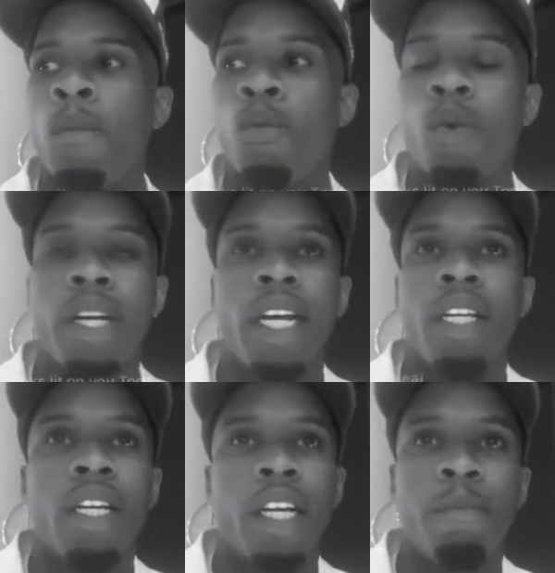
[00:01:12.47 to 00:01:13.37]
when they
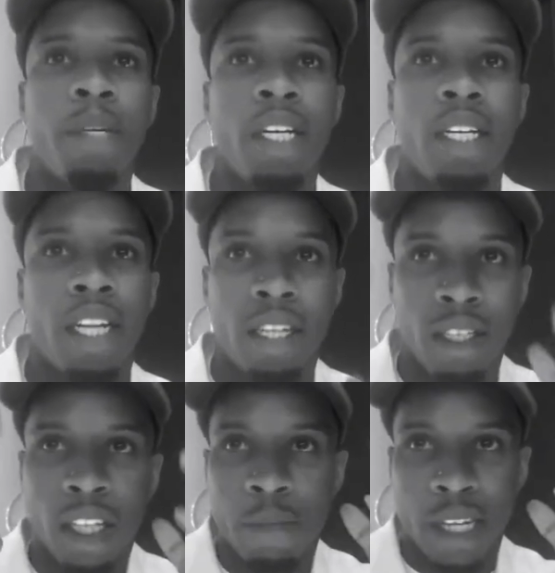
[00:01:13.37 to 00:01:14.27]
look at me and they
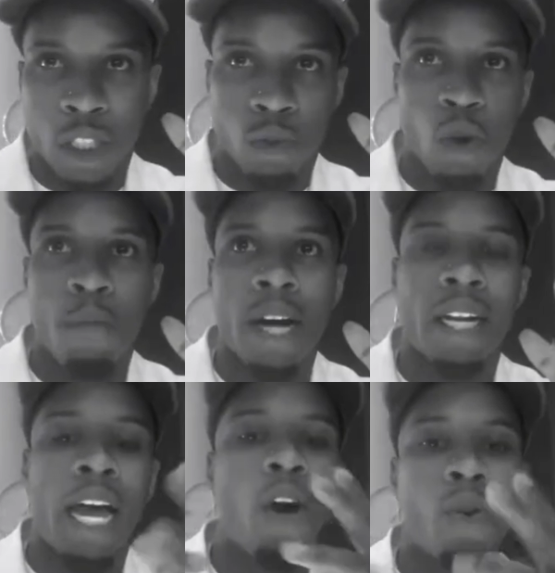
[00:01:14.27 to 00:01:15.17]
look at me as a role model,
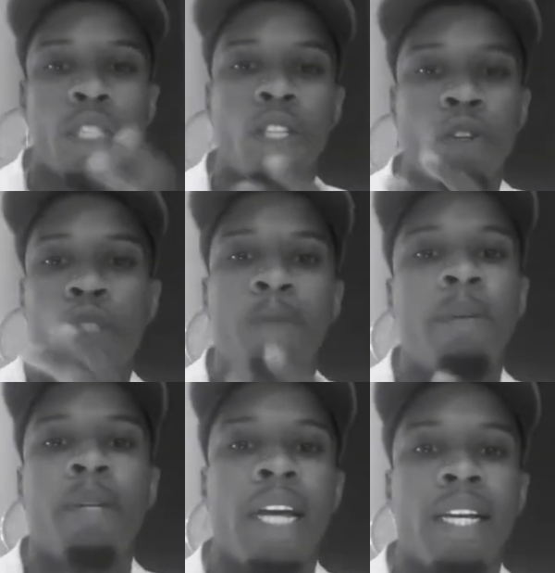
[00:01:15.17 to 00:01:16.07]
I owed it to those
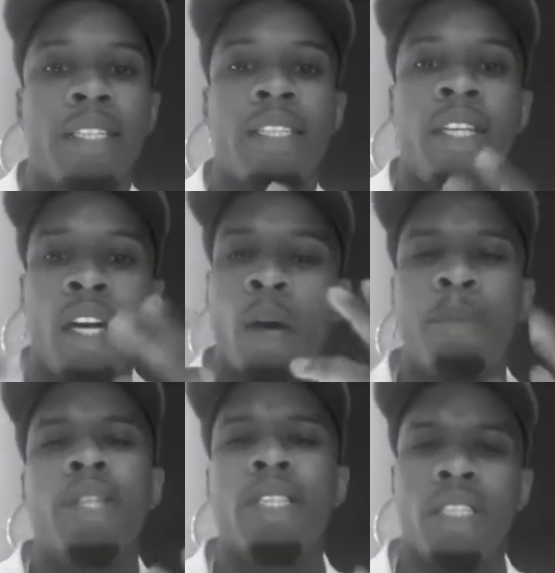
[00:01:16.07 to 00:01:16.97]
people as a
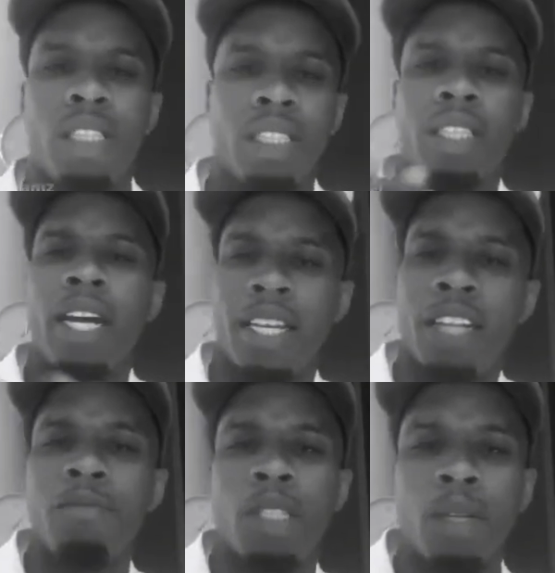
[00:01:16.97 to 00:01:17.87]
person to just like give
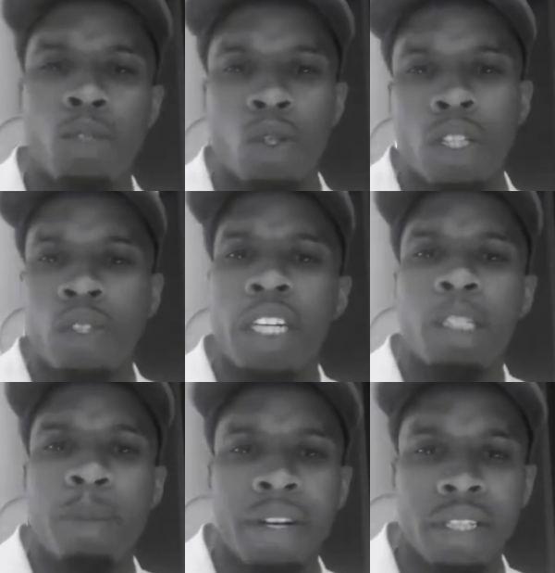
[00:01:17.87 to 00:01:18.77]
them some sort of
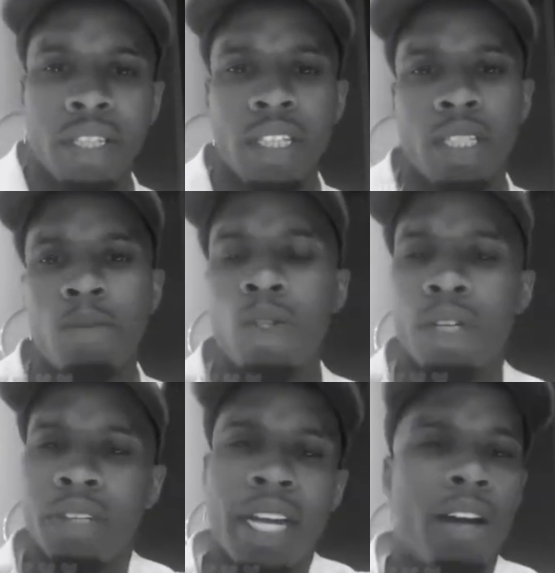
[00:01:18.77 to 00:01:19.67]
transparency and some sort of
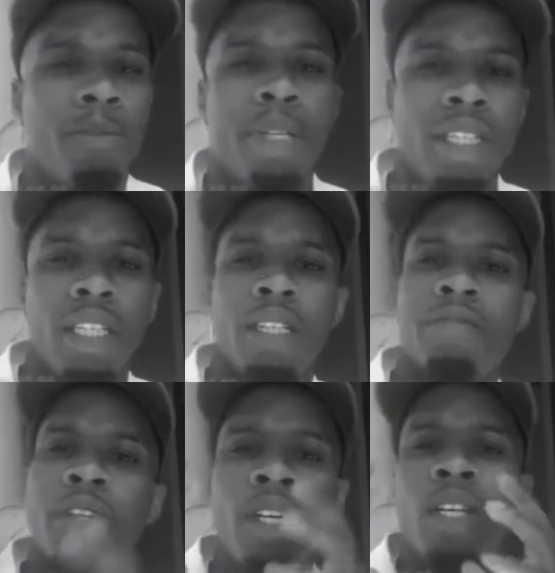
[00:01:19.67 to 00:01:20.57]
accountability of
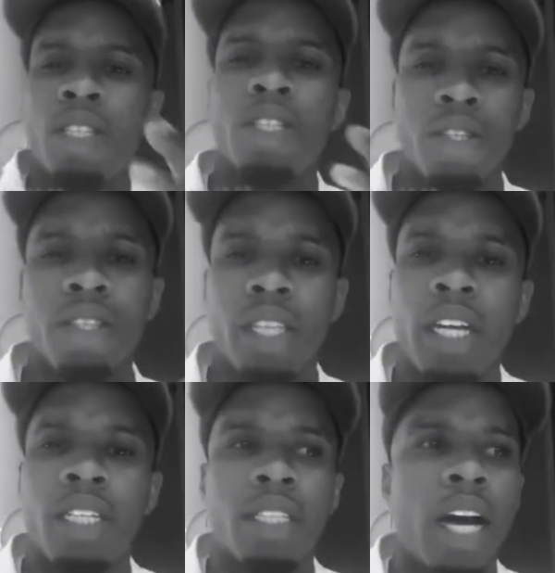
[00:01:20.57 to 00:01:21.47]
certain
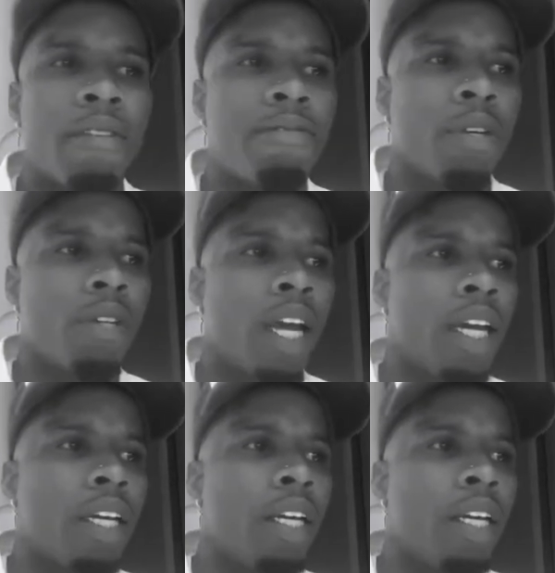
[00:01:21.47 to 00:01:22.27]
things. I feel like,